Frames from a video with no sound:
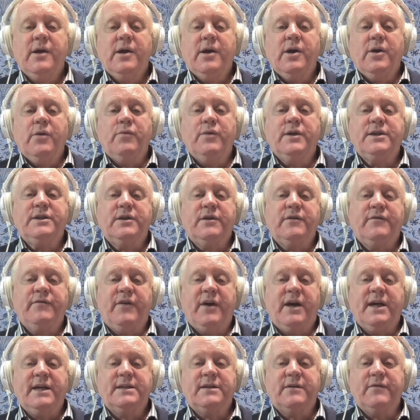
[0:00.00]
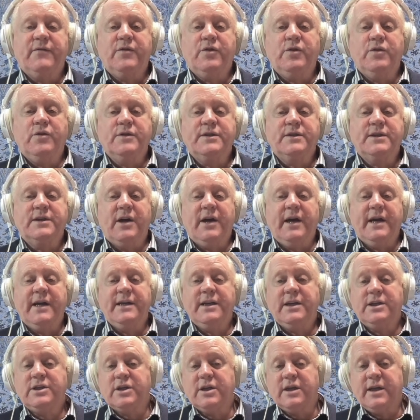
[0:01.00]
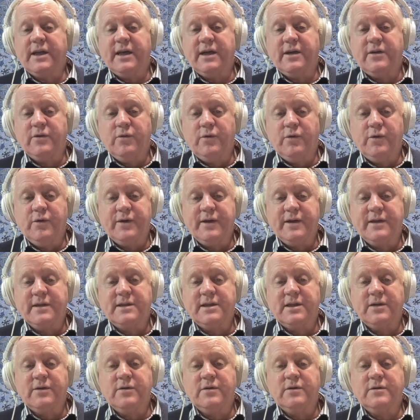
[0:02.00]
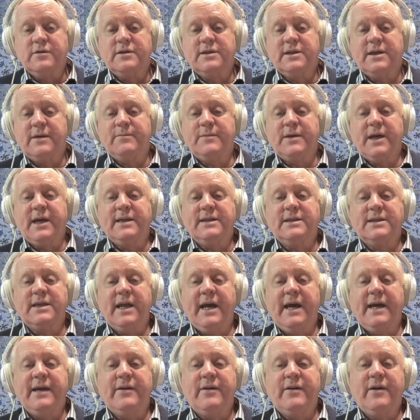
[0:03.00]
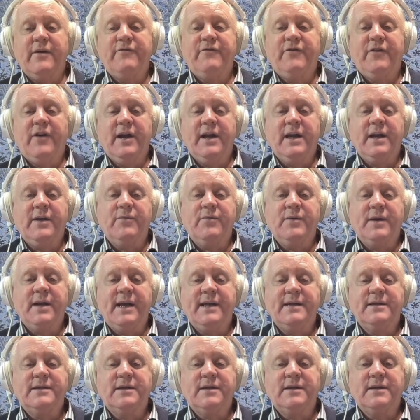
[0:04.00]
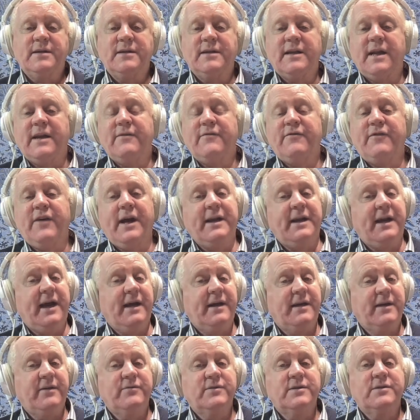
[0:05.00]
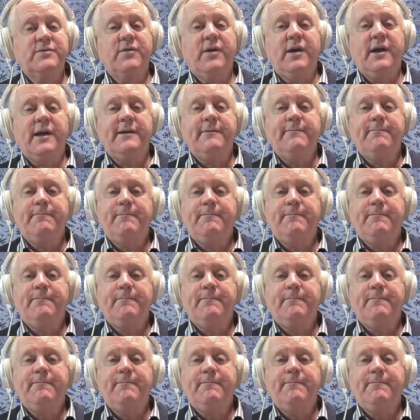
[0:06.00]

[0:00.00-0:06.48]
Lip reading: which advice of course I initially ignored until some days later I finally relented and then found out he was right.